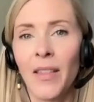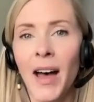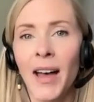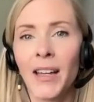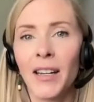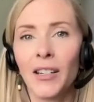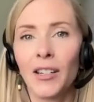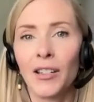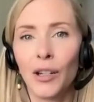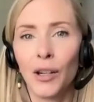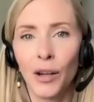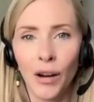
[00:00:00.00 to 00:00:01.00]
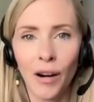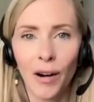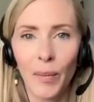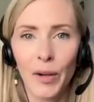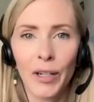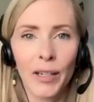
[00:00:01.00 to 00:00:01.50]
that took
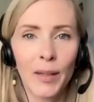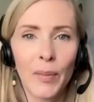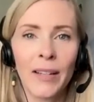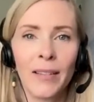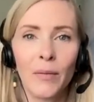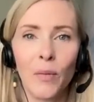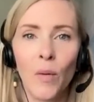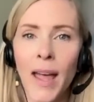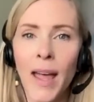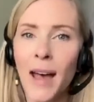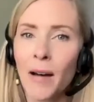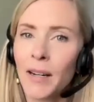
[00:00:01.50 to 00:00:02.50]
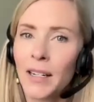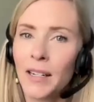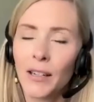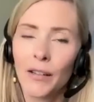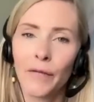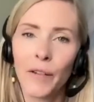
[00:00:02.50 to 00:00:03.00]
our participants way out
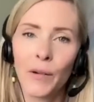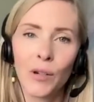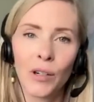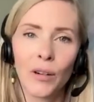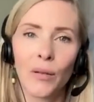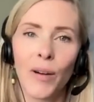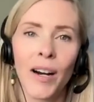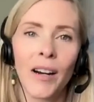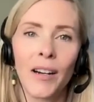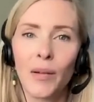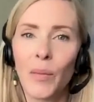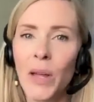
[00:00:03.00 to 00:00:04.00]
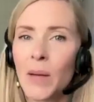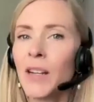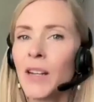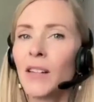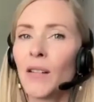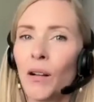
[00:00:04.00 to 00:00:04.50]
into the future where your
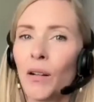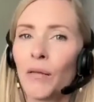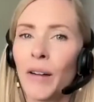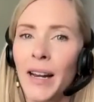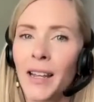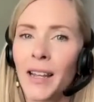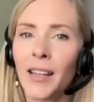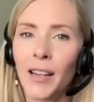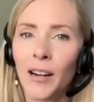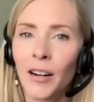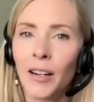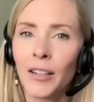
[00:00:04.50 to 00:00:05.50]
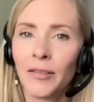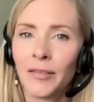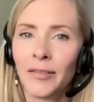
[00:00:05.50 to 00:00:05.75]
baby is already here.